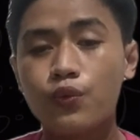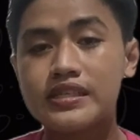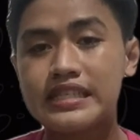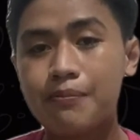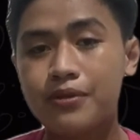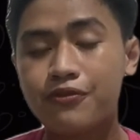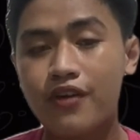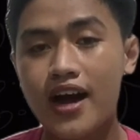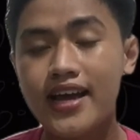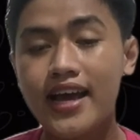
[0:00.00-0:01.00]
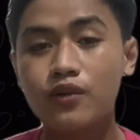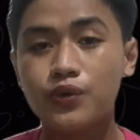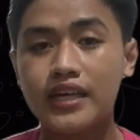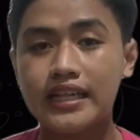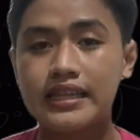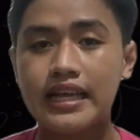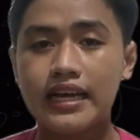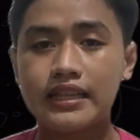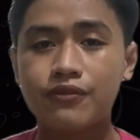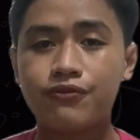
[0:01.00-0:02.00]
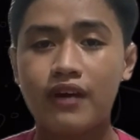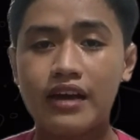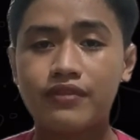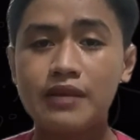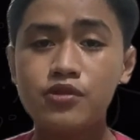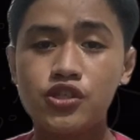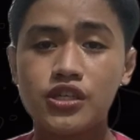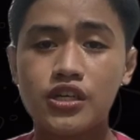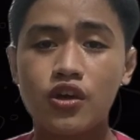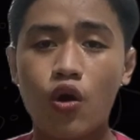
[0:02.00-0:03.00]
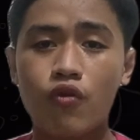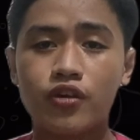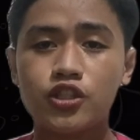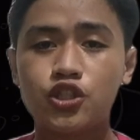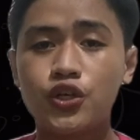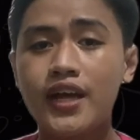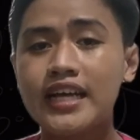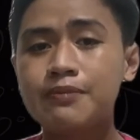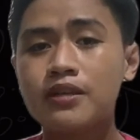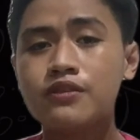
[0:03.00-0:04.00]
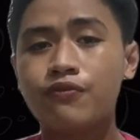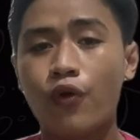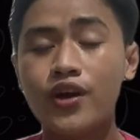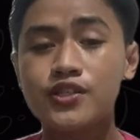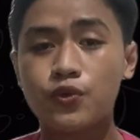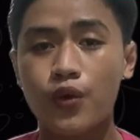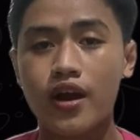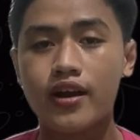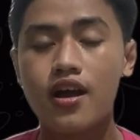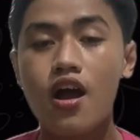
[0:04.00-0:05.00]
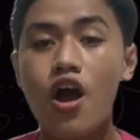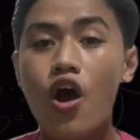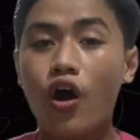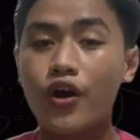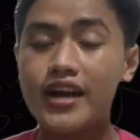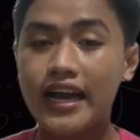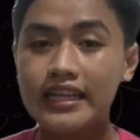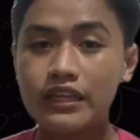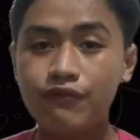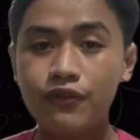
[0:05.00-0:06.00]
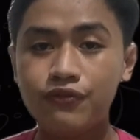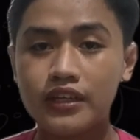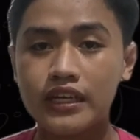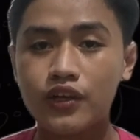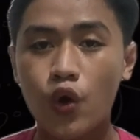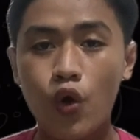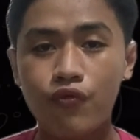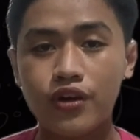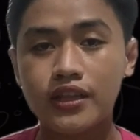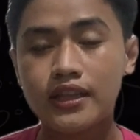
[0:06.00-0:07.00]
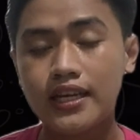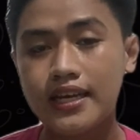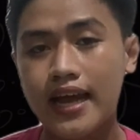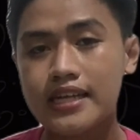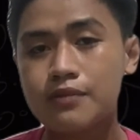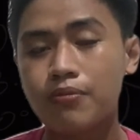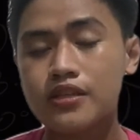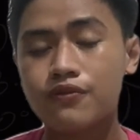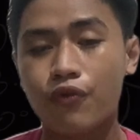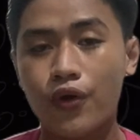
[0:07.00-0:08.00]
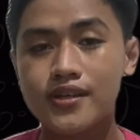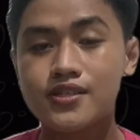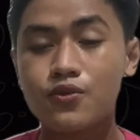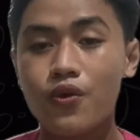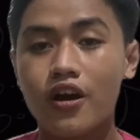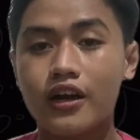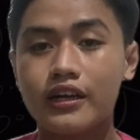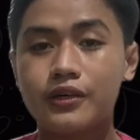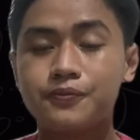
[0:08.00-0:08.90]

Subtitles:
We simplify and we get negative 5 times 3 over 3x plus 4 squared, or negative 15 over 3x plus 4 squared.